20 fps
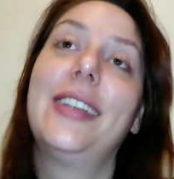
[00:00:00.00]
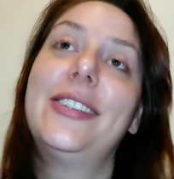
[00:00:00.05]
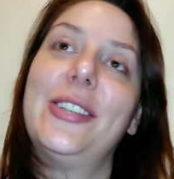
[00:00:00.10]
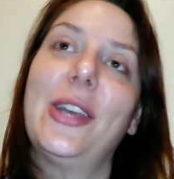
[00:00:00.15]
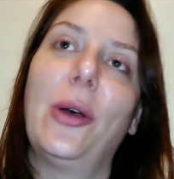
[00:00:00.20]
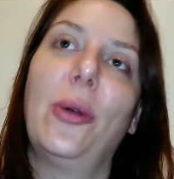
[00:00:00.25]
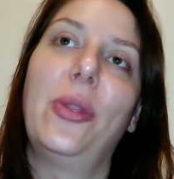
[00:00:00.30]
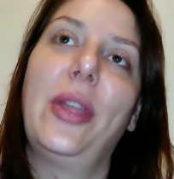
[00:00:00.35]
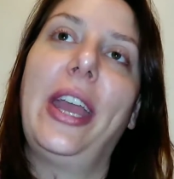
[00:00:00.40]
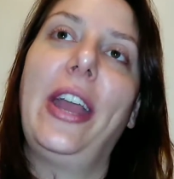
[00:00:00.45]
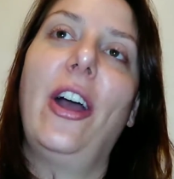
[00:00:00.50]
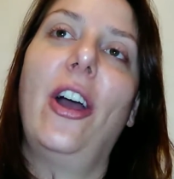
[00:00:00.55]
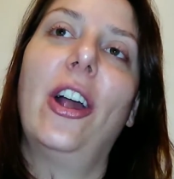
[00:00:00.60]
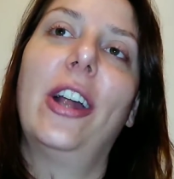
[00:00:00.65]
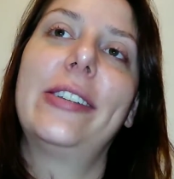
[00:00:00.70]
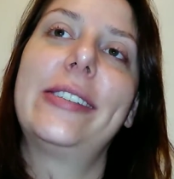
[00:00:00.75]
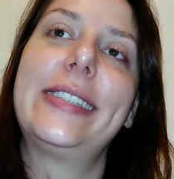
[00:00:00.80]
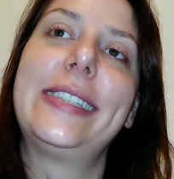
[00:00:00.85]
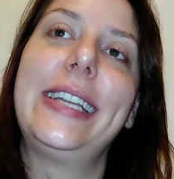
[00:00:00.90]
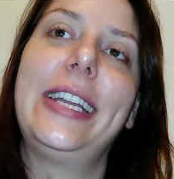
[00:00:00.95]
So they
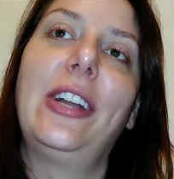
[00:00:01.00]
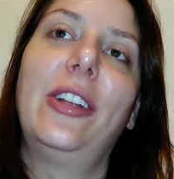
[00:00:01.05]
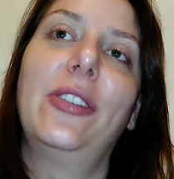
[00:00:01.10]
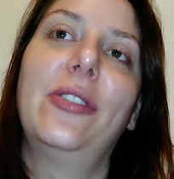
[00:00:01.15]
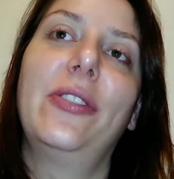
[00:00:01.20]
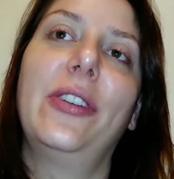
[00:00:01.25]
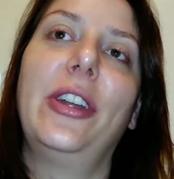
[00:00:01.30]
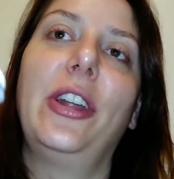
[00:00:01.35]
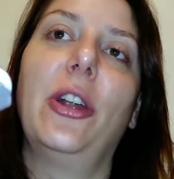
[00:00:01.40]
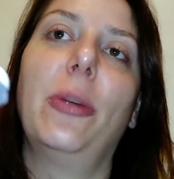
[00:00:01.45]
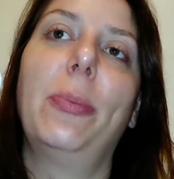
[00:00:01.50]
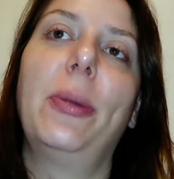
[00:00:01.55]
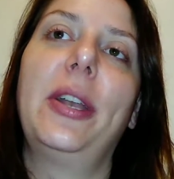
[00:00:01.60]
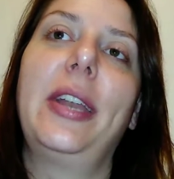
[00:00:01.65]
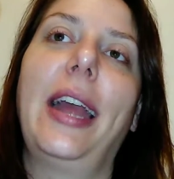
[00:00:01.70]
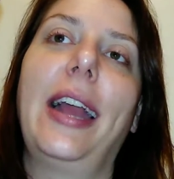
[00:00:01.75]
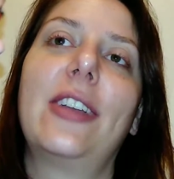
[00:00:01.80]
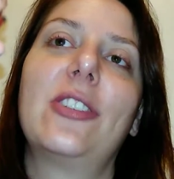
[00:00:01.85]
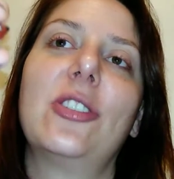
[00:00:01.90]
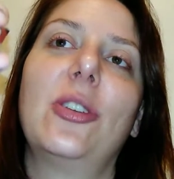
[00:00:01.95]
are sealed for your
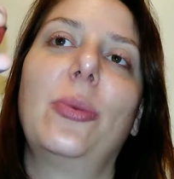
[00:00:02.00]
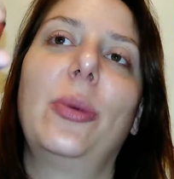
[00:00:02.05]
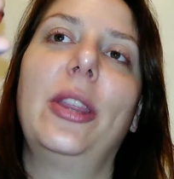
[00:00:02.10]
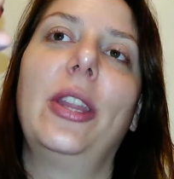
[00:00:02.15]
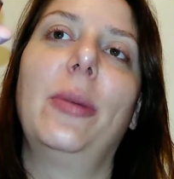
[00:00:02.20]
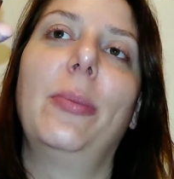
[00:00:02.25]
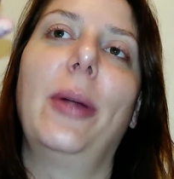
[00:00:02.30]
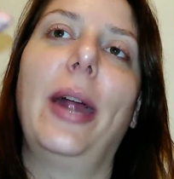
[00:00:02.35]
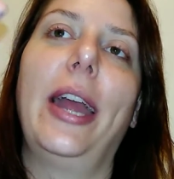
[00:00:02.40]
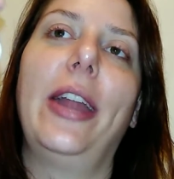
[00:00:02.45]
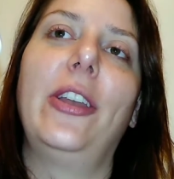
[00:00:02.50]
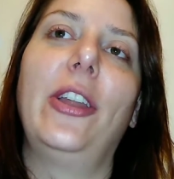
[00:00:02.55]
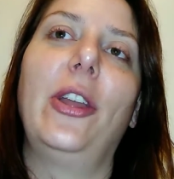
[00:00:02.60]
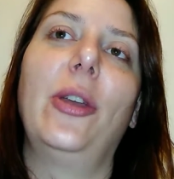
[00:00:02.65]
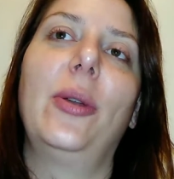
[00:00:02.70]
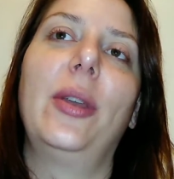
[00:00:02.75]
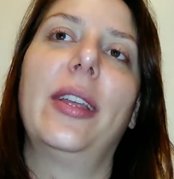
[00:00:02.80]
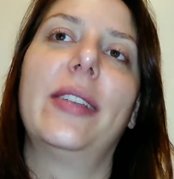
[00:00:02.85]
protection when they're brand new.